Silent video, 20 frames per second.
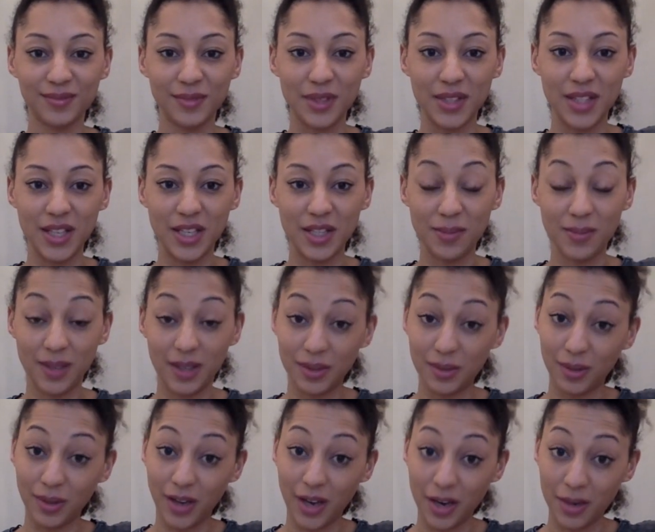So that's my
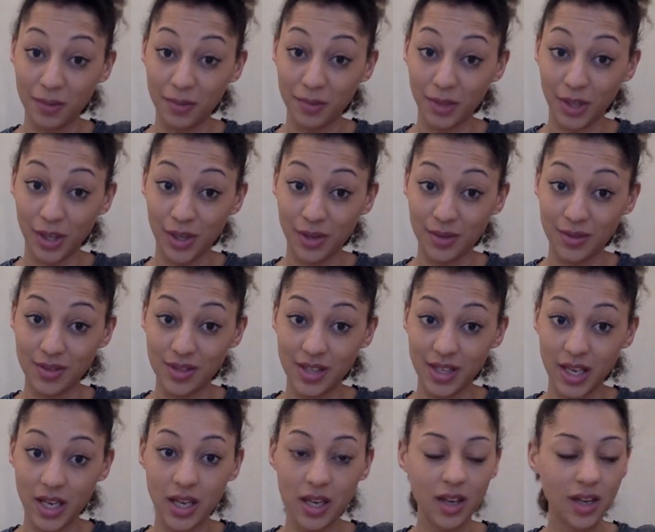little camera
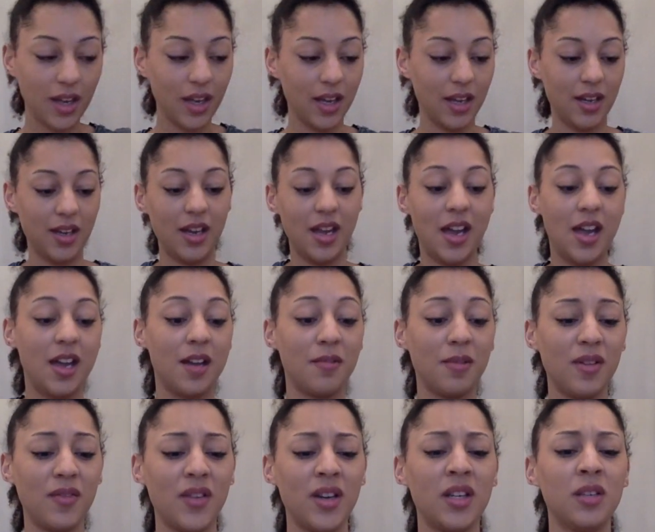cozy.
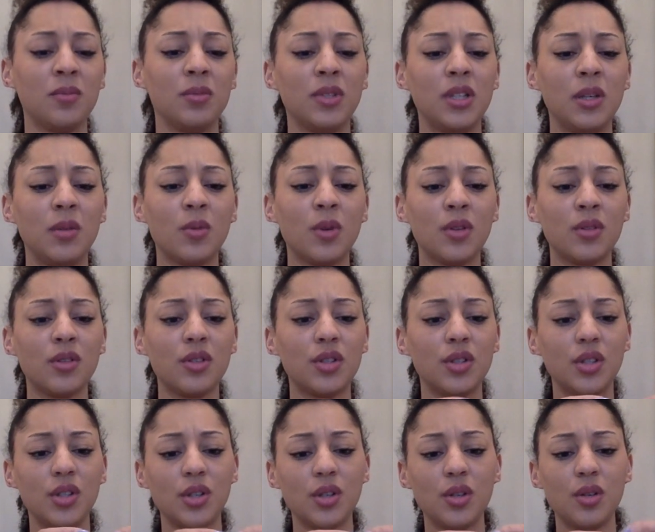If anybody
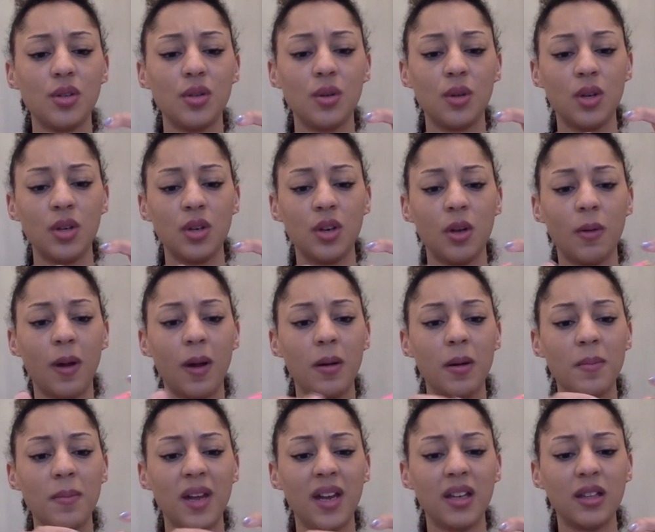wants to know how
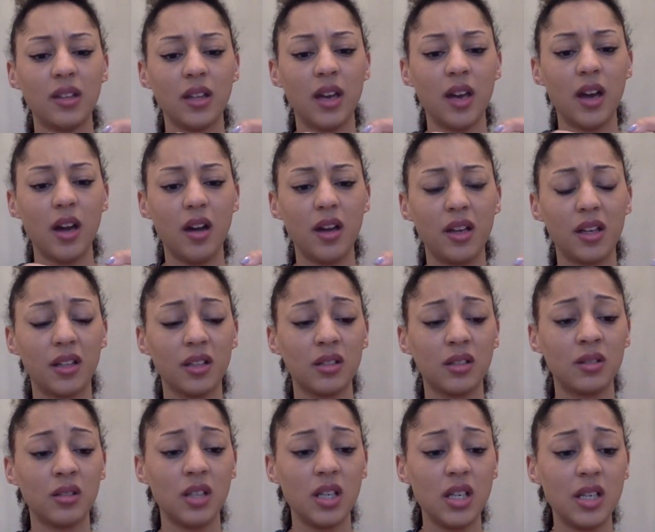I made that, I
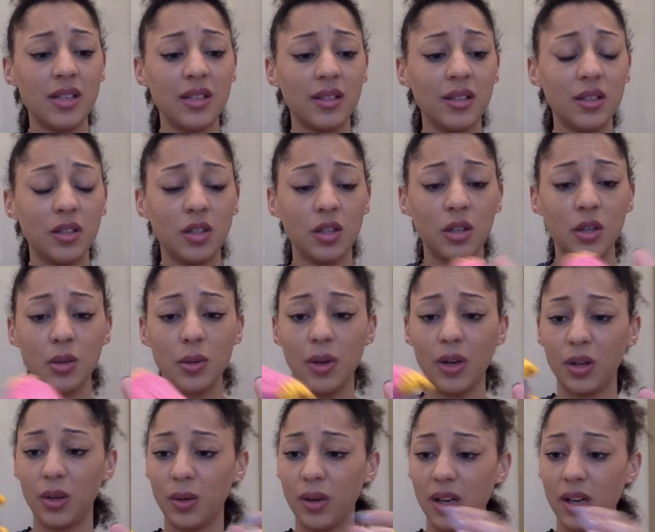can easily do
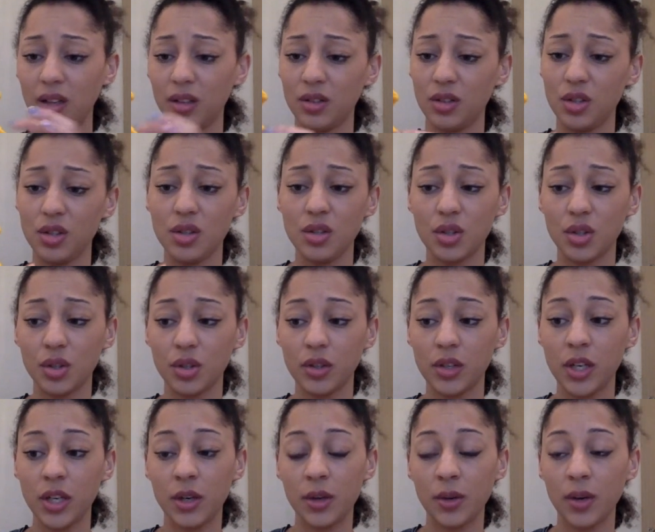a quick
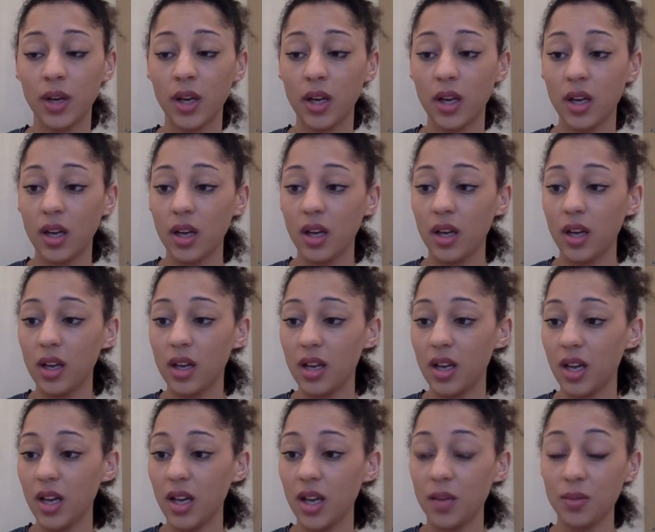tutorial.
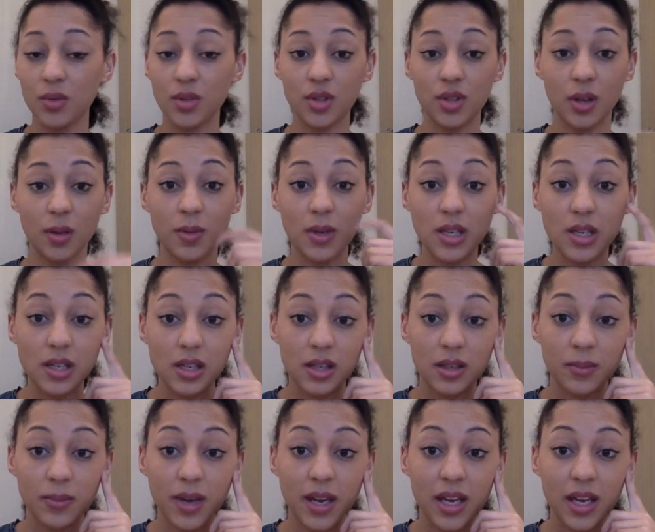It was so easy
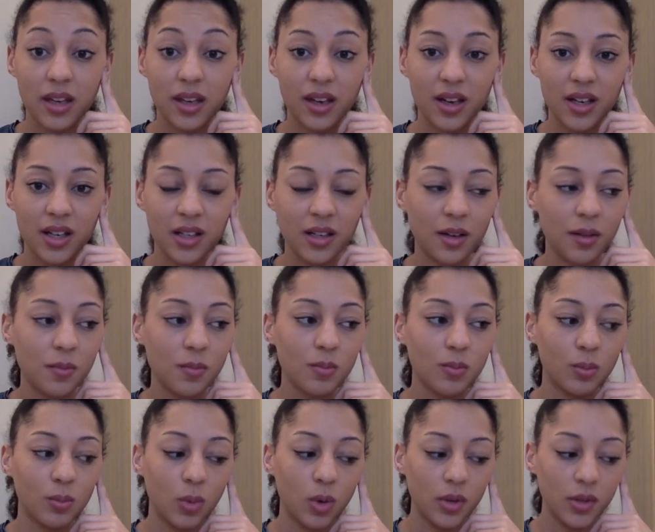to make, and I
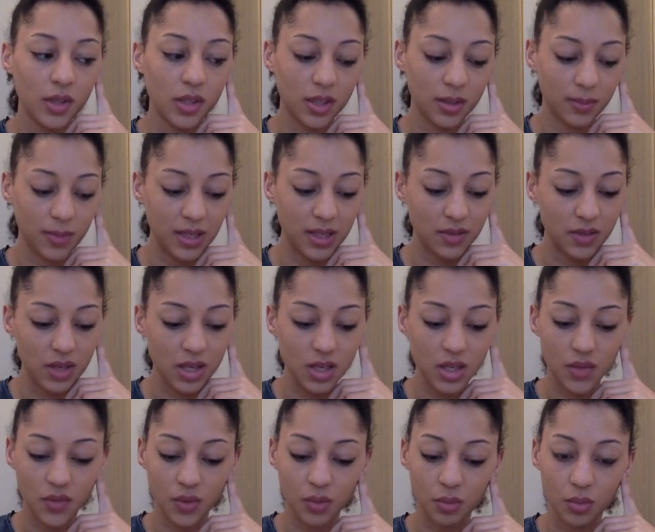want to make
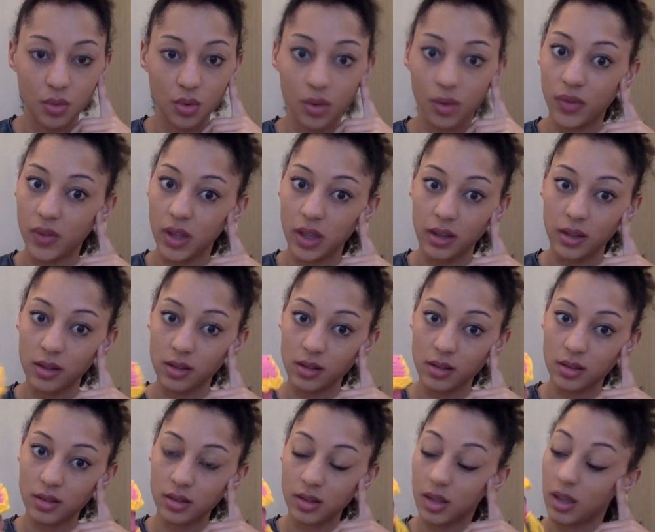these for more
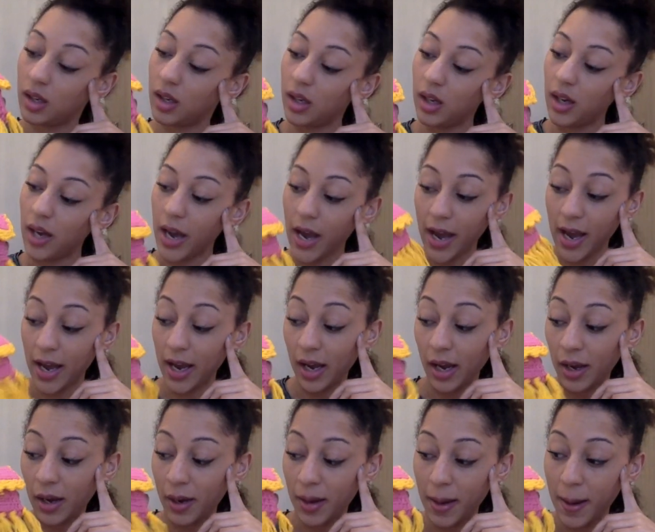things.
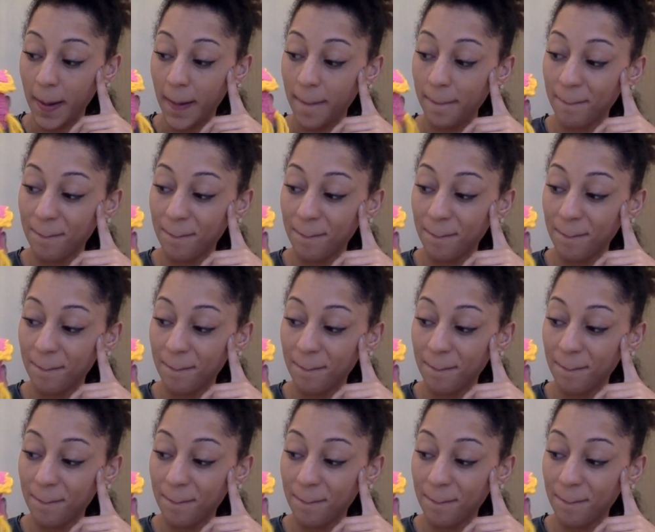I